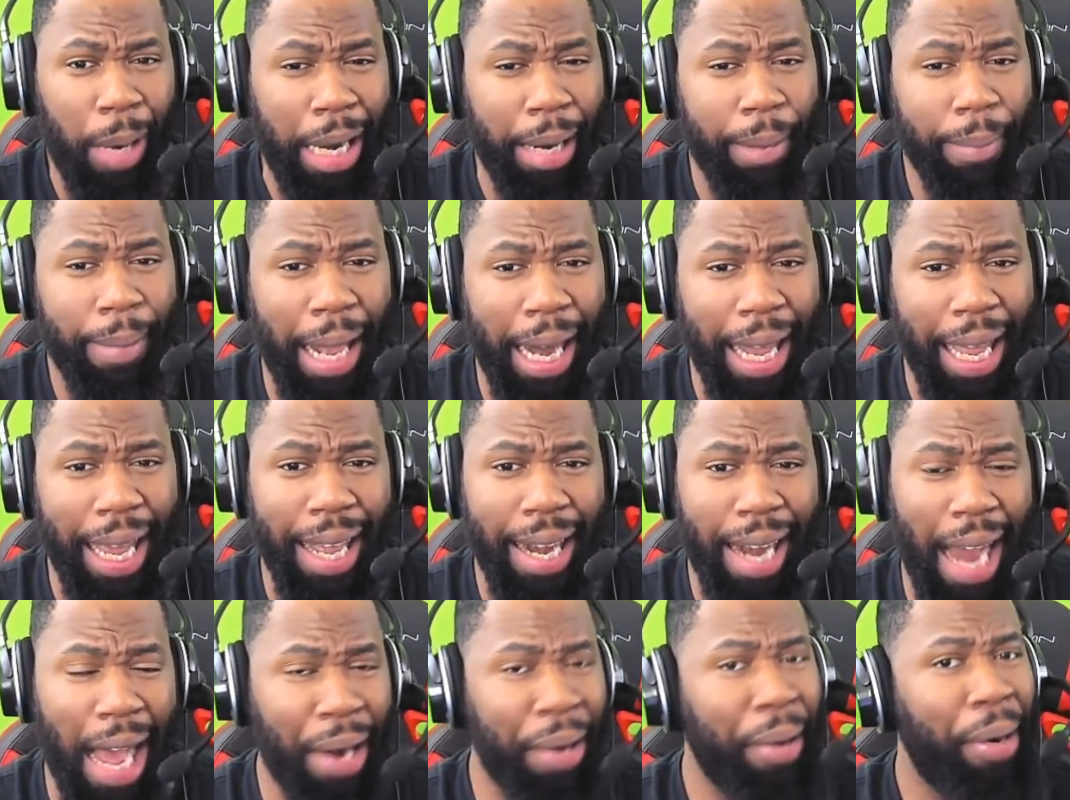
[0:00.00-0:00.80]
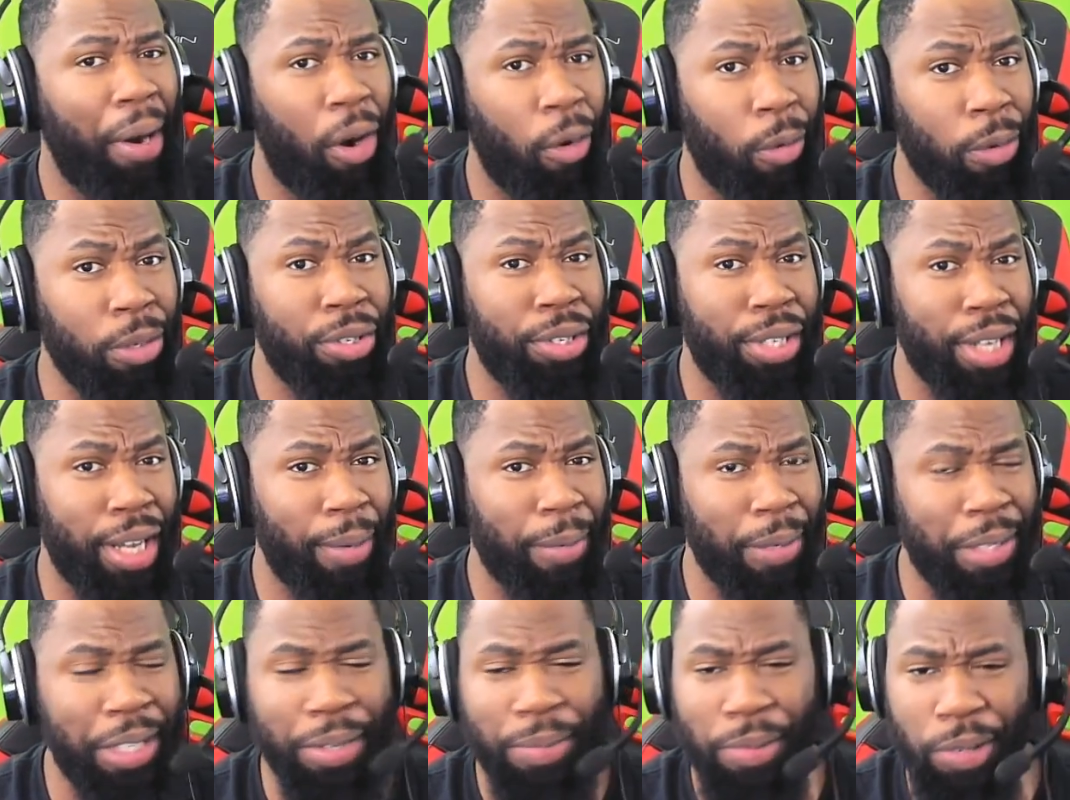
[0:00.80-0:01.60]
up getting it? I don't know. We'll see. We'll
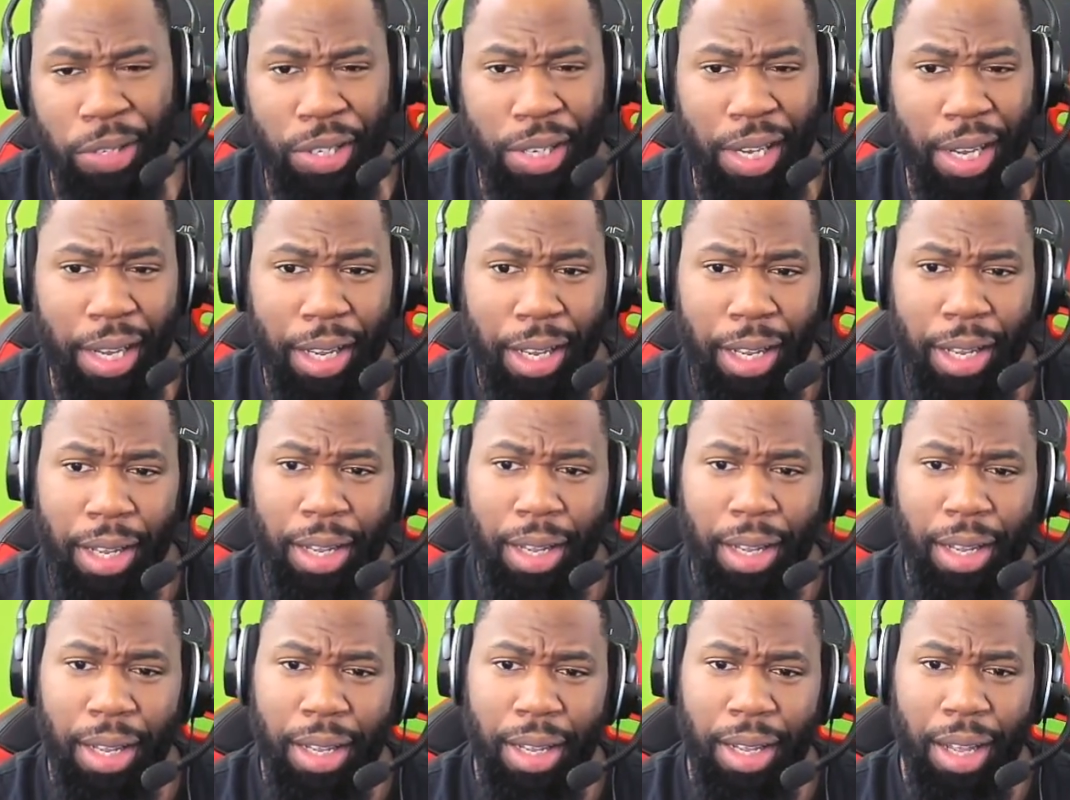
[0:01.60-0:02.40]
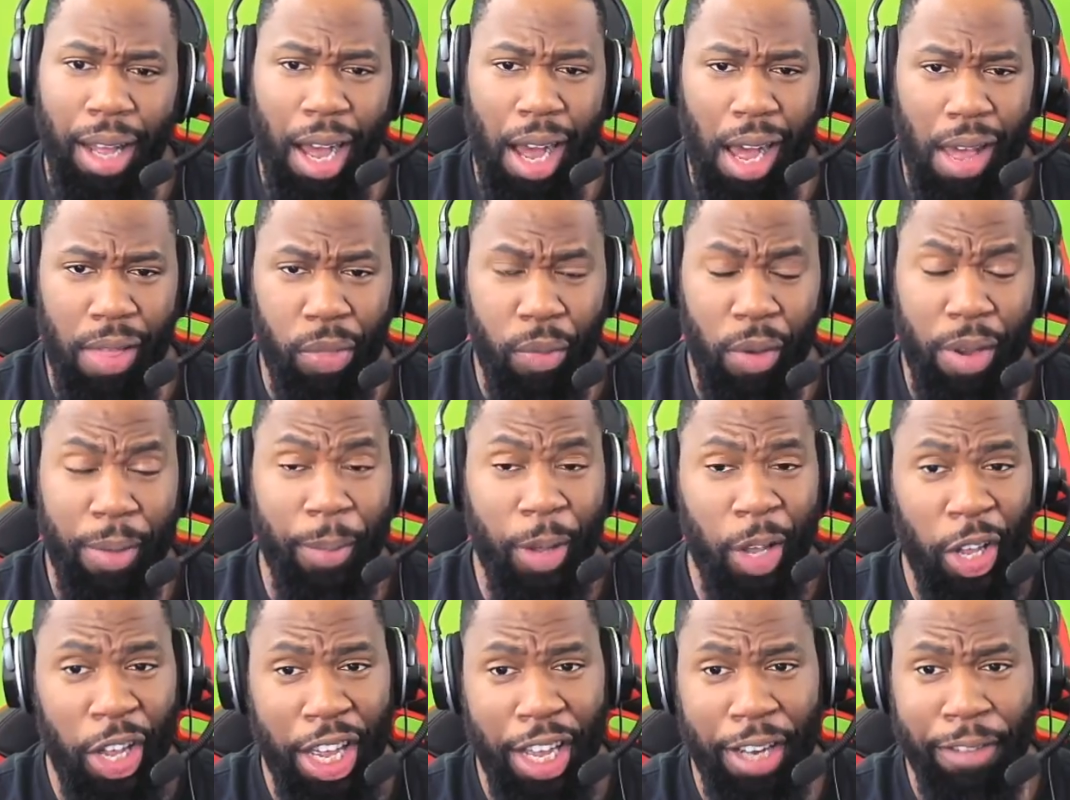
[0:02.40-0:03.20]
see. We'll see. Uh, Three
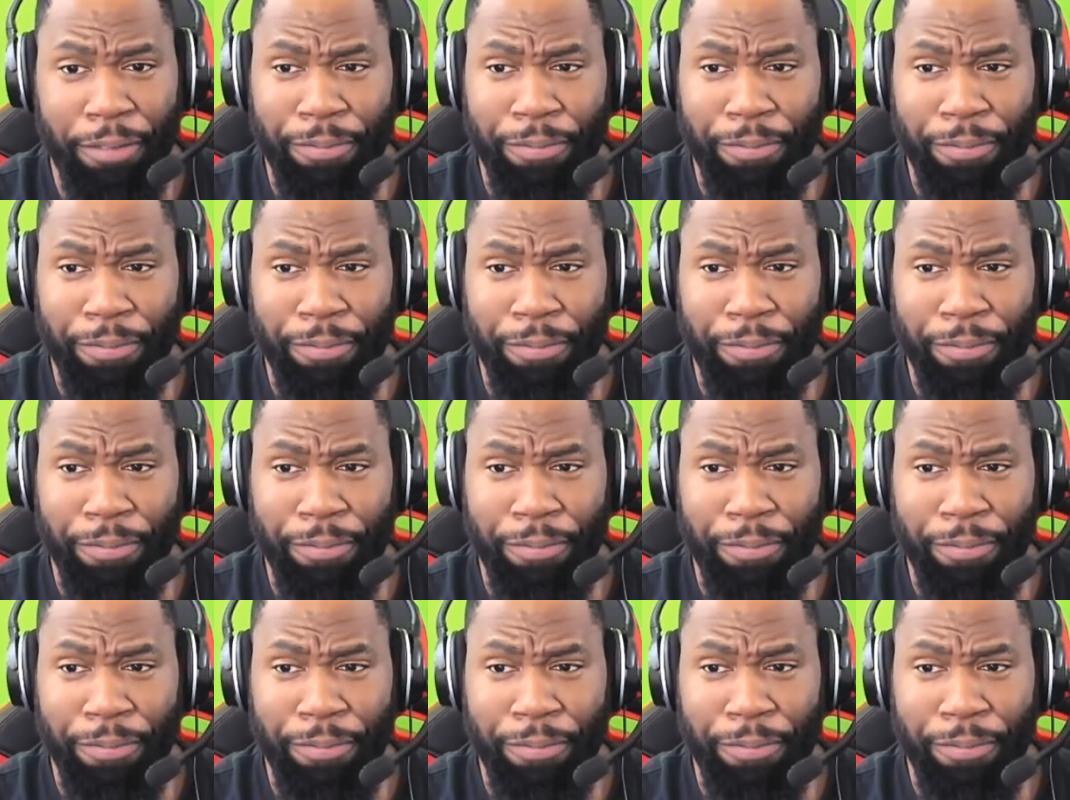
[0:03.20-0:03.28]
million.